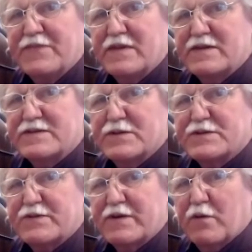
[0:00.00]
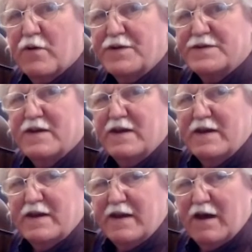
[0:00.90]
Just those 3 chords.
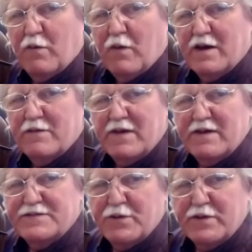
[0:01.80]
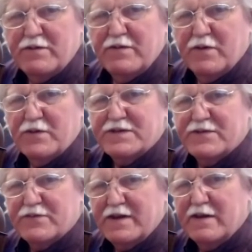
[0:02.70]
Now, why am I showing you those
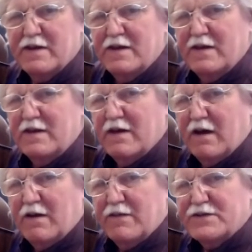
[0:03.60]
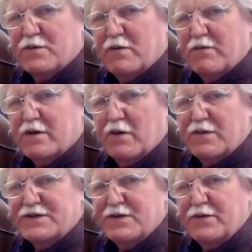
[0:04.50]
3? These are what we call the
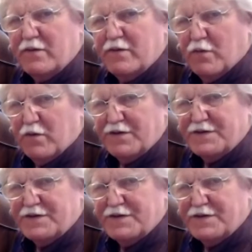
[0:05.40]
tuning chords.